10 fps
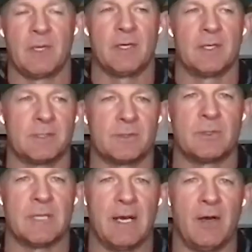because
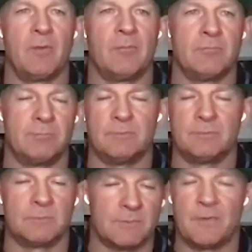without
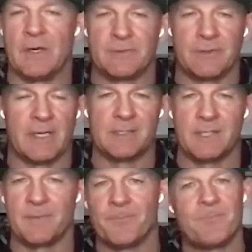
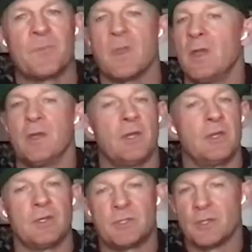fundraising,
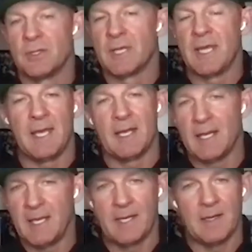you surely can't
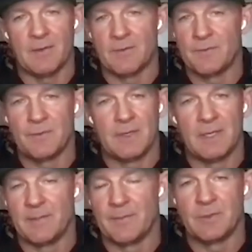have
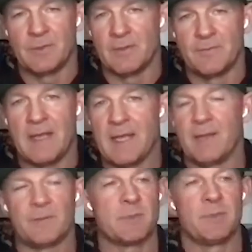
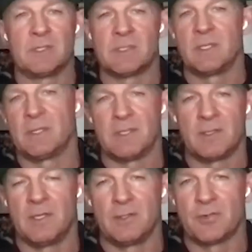advancements
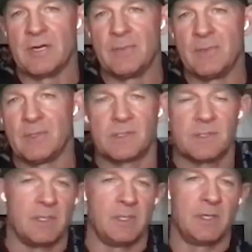in treatments,
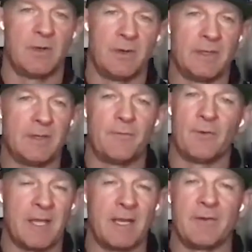and therefore
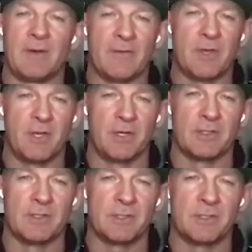you can't ever have
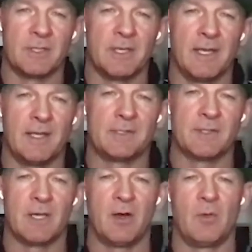cures. And so
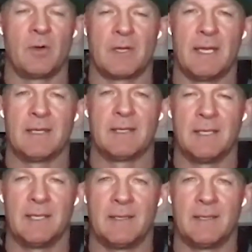they all work hand in
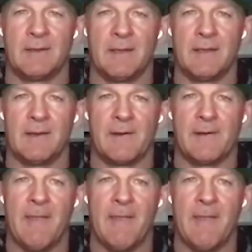hand. And